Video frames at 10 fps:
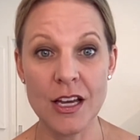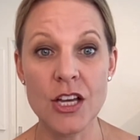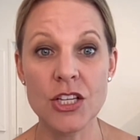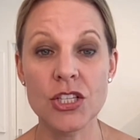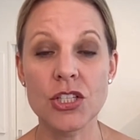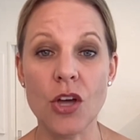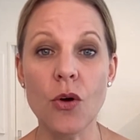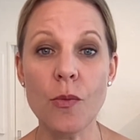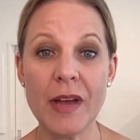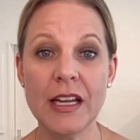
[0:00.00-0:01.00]
So
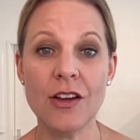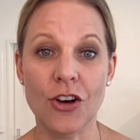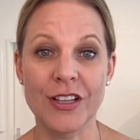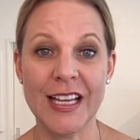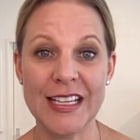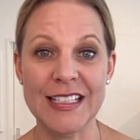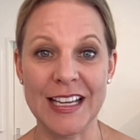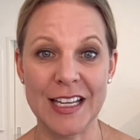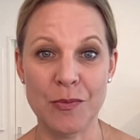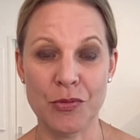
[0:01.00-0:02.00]
many online
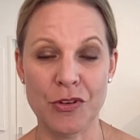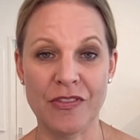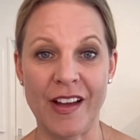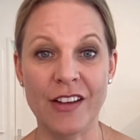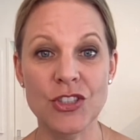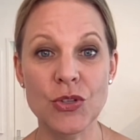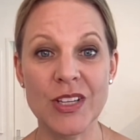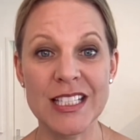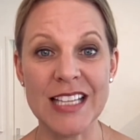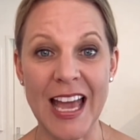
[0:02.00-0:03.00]
dating profiles, you could
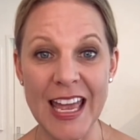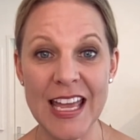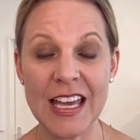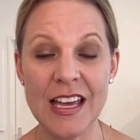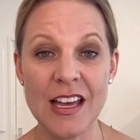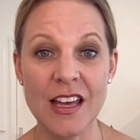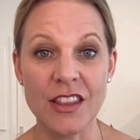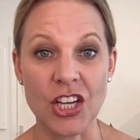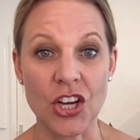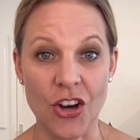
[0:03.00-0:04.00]
take the
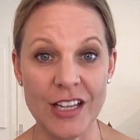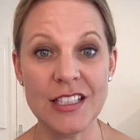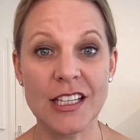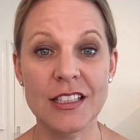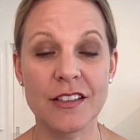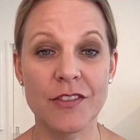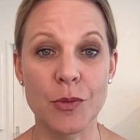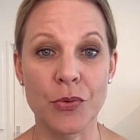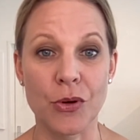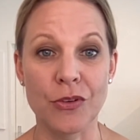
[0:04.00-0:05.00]
content of the
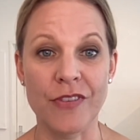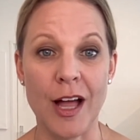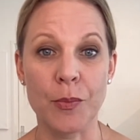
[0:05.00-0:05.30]
profile,